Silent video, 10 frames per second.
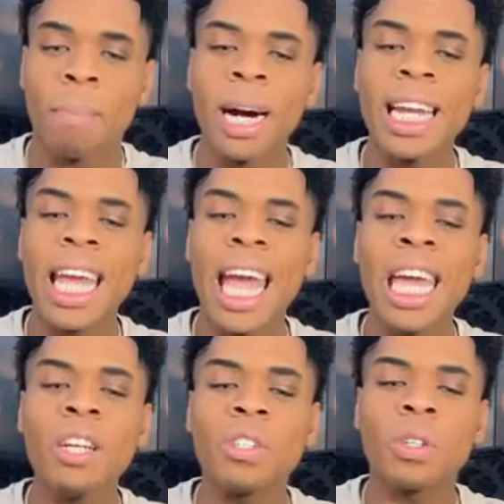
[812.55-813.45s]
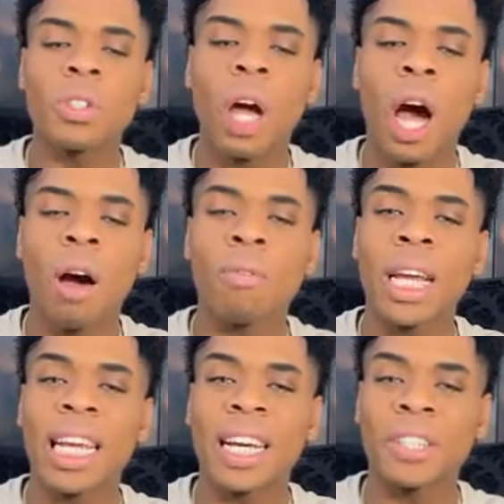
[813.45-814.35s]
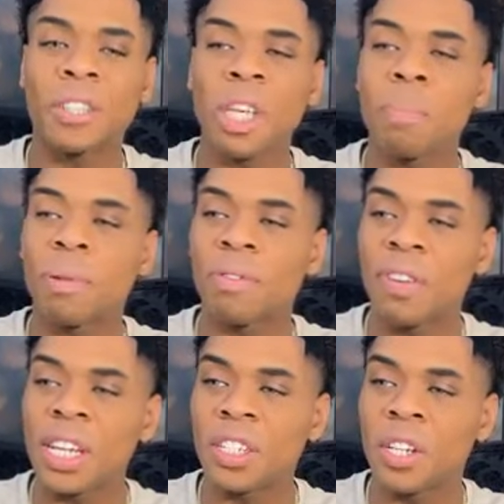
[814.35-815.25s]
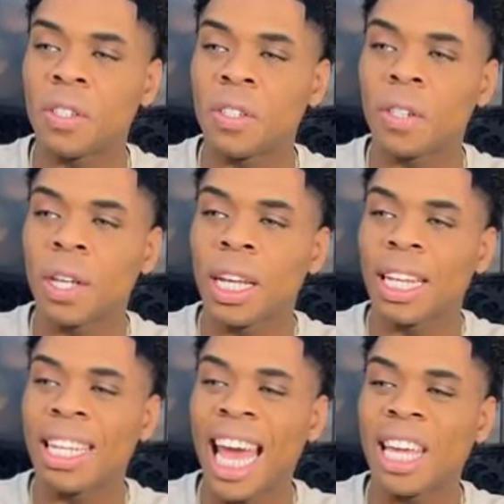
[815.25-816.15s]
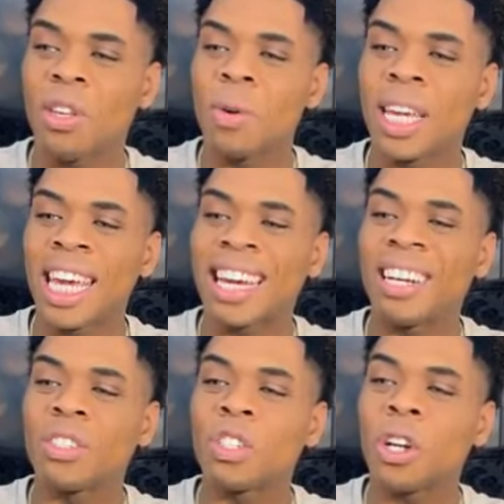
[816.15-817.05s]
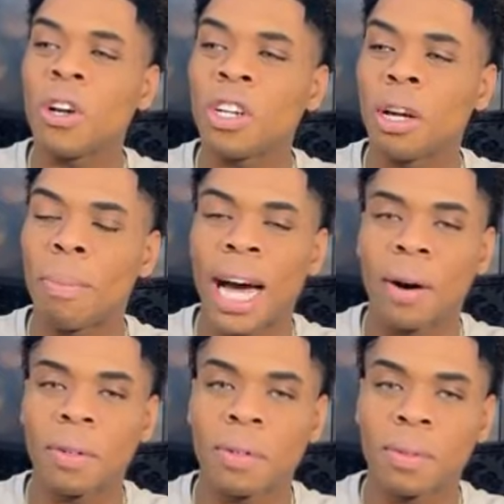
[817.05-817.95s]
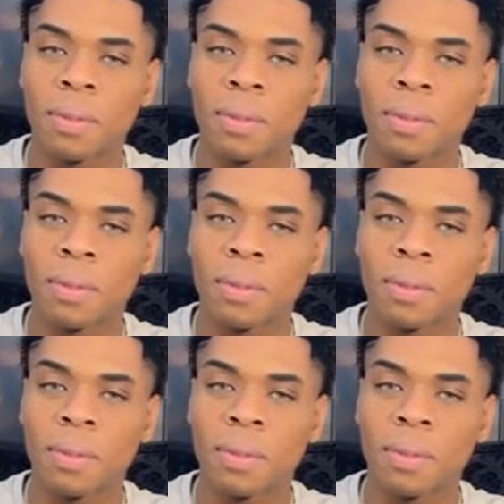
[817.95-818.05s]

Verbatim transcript: Money angels already could see provisions that you get concerned about.